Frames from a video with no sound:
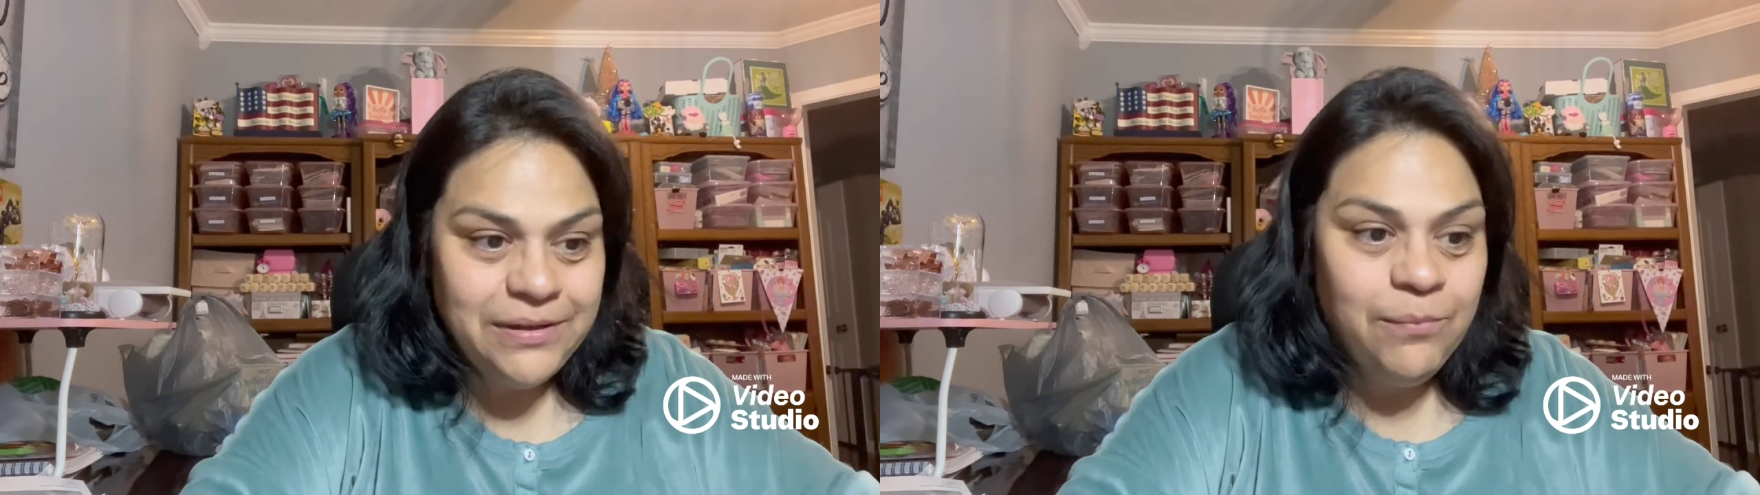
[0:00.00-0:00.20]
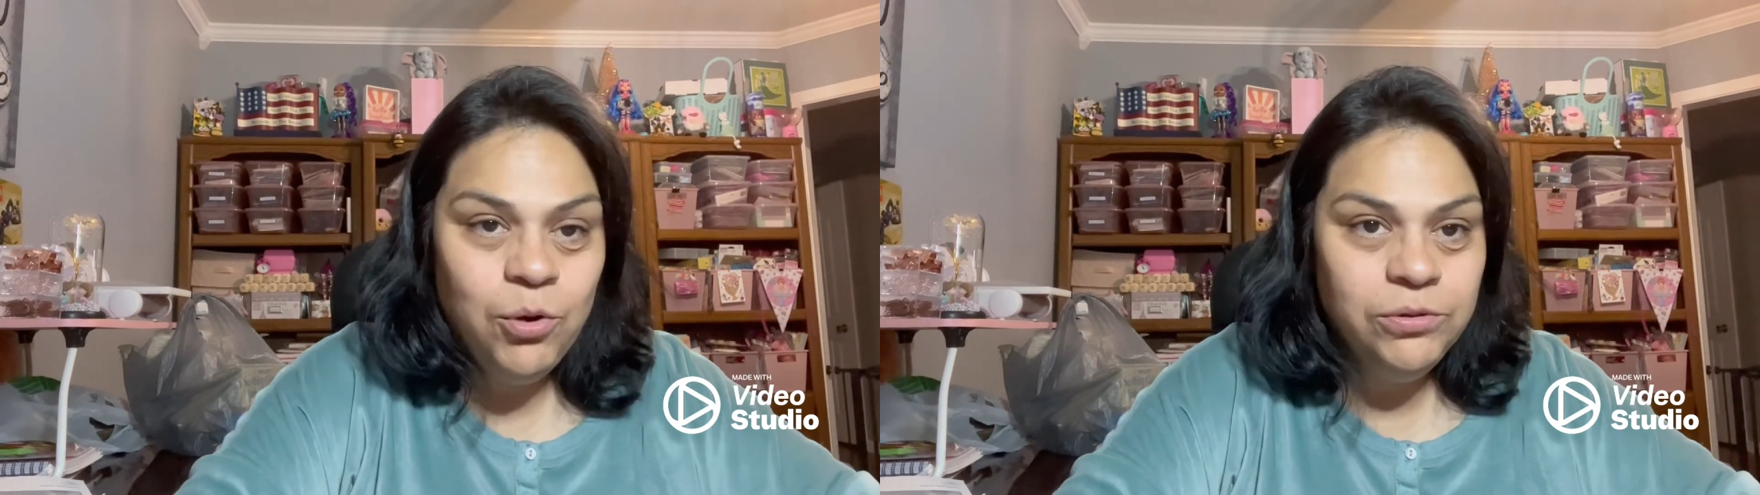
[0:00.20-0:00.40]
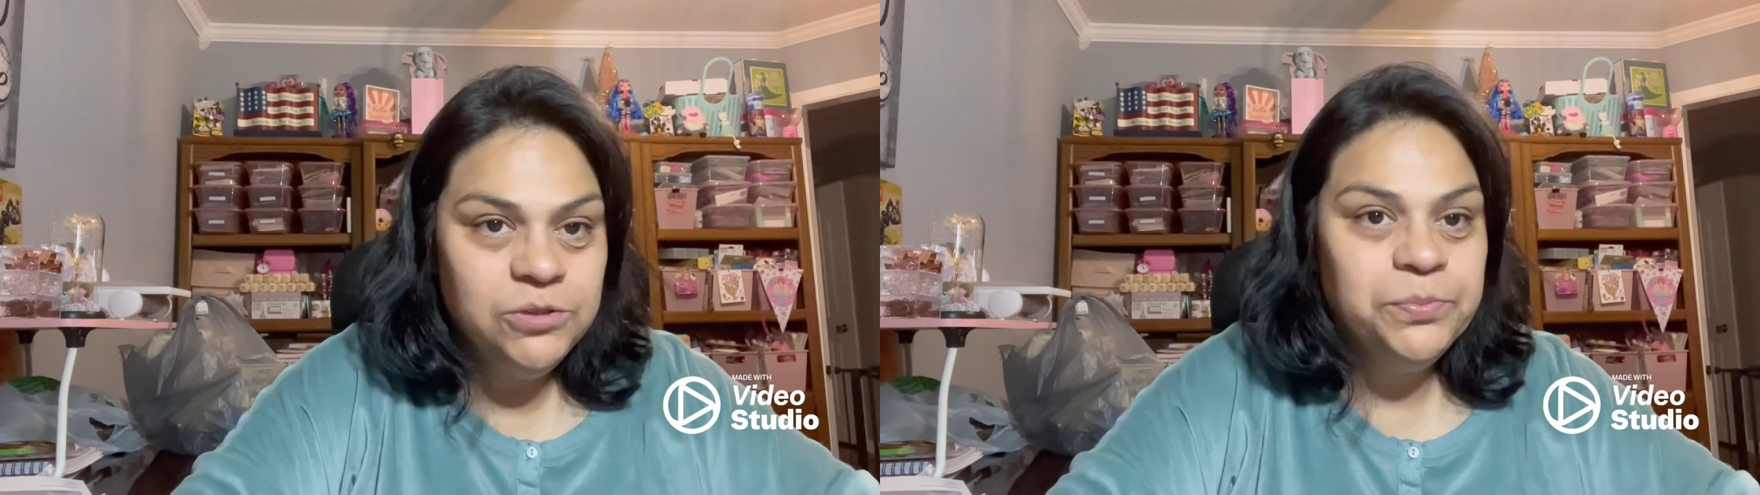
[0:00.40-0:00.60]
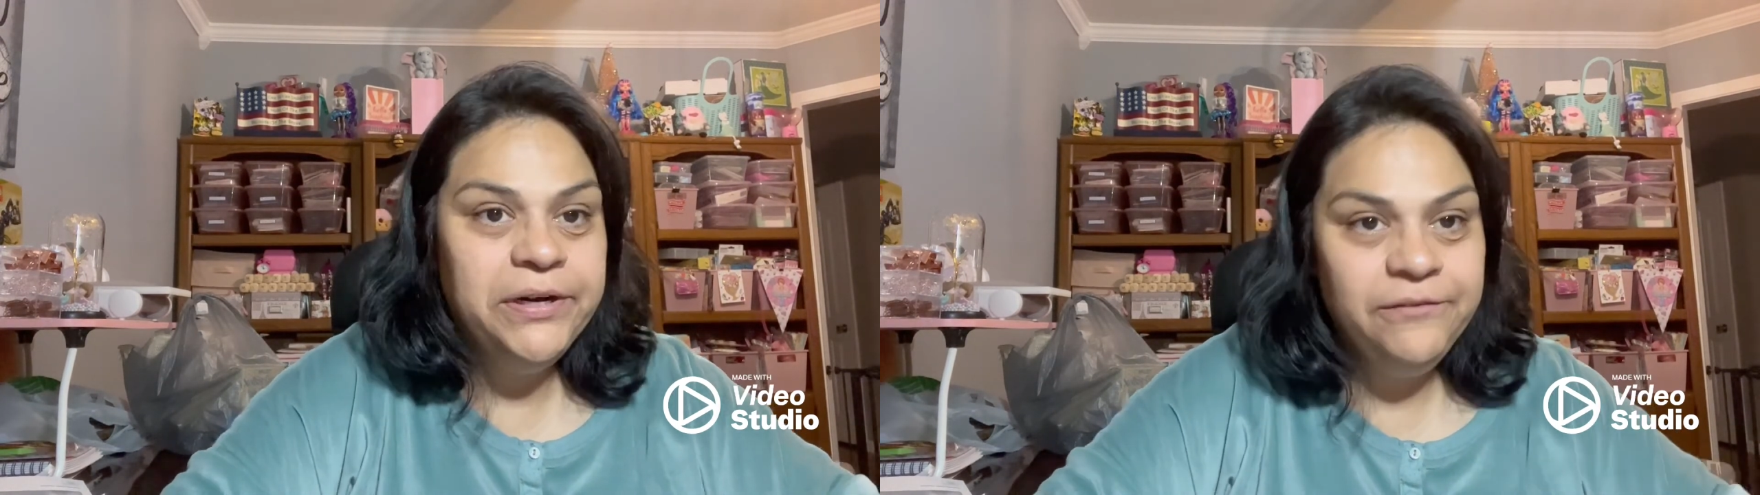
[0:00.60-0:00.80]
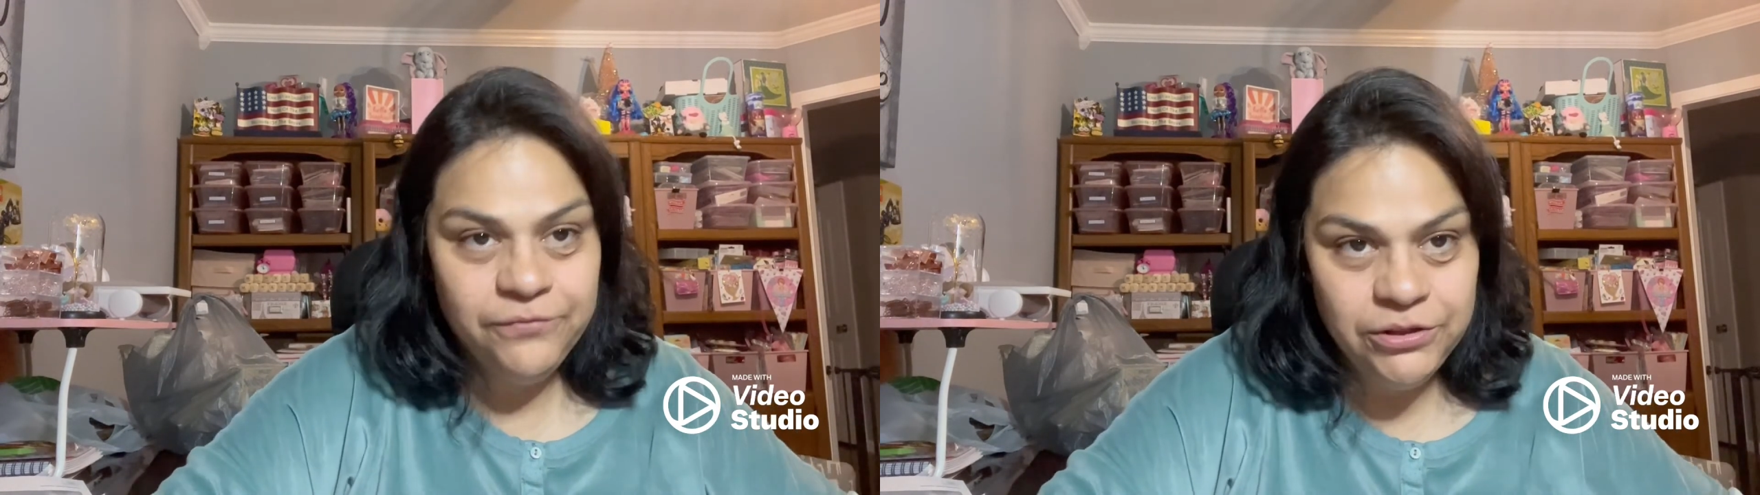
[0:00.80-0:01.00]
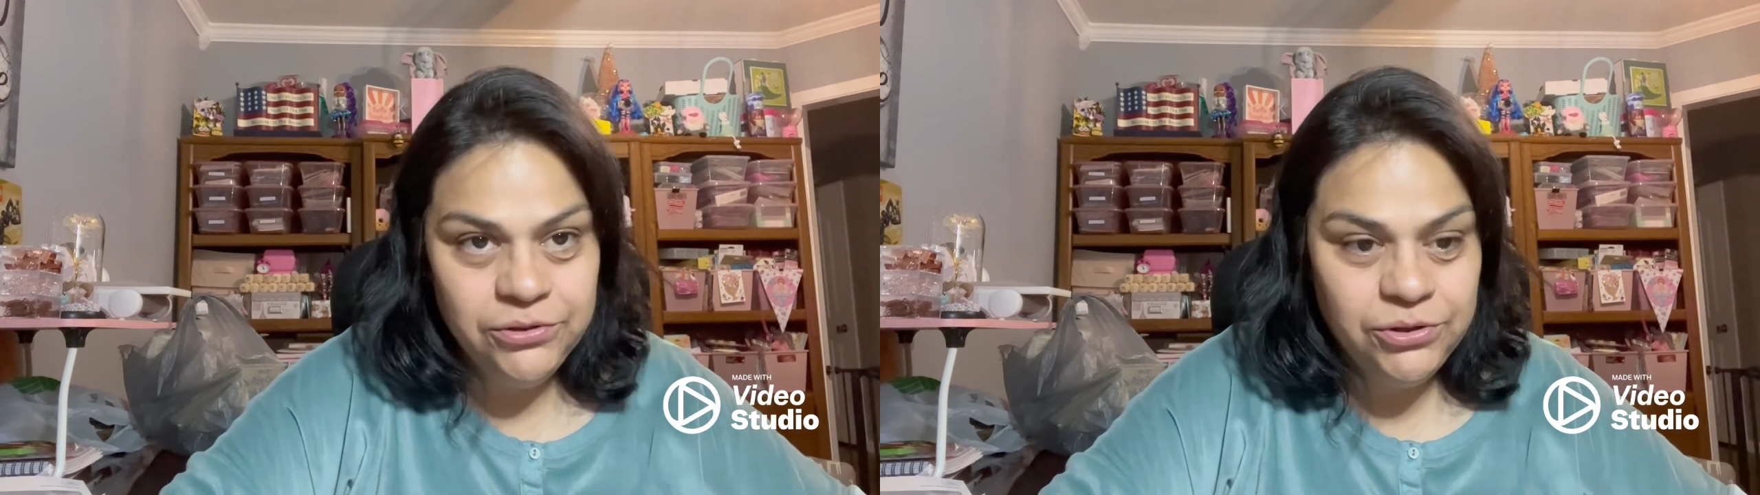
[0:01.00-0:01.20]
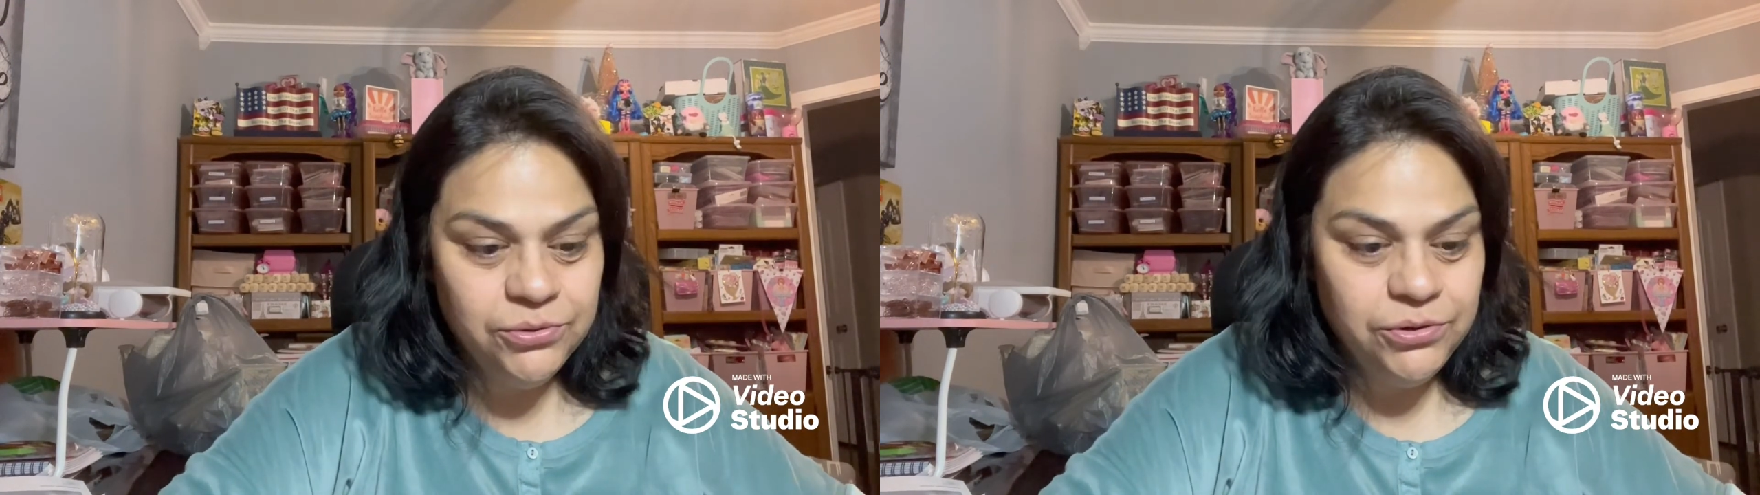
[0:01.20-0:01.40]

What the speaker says: I'm always praying for you too.